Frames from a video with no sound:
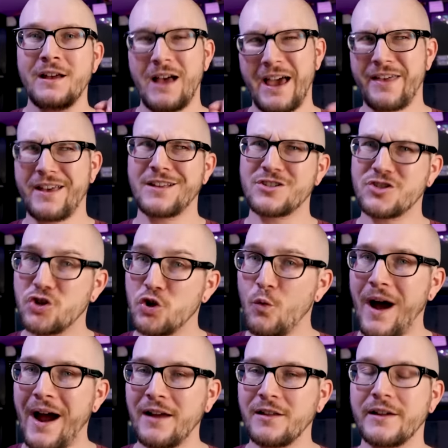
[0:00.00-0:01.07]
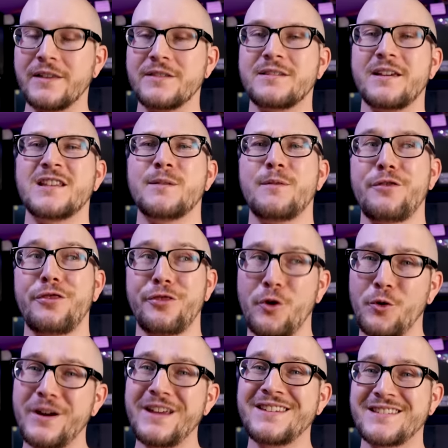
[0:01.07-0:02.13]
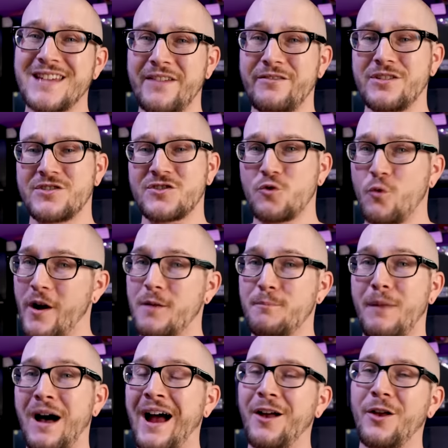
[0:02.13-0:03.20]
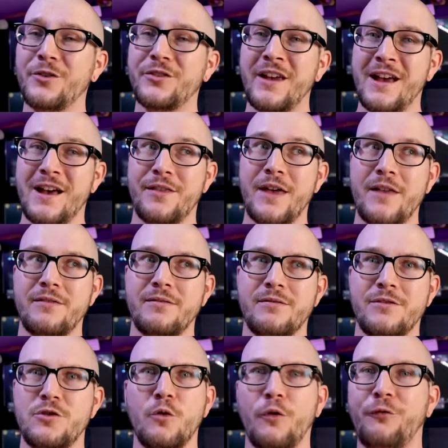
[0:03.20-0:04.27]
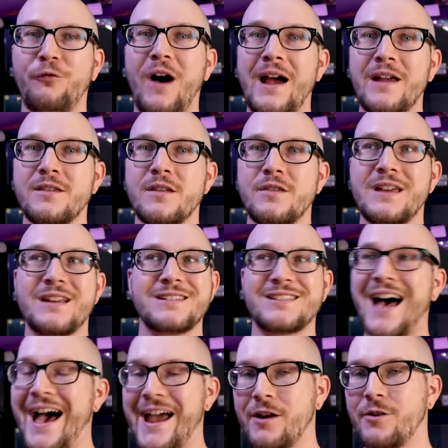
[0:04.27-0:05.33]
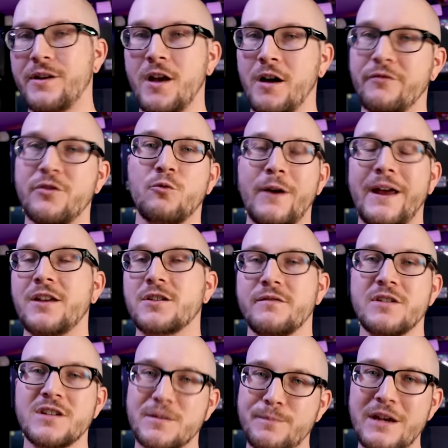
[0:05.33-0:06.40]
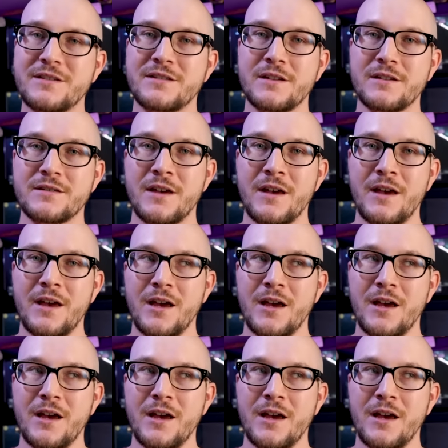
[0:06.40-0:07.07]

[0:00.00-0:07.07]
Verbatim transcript: I think it's two islands, it's about 37 square miles that you'll find the entirety of the range of this species,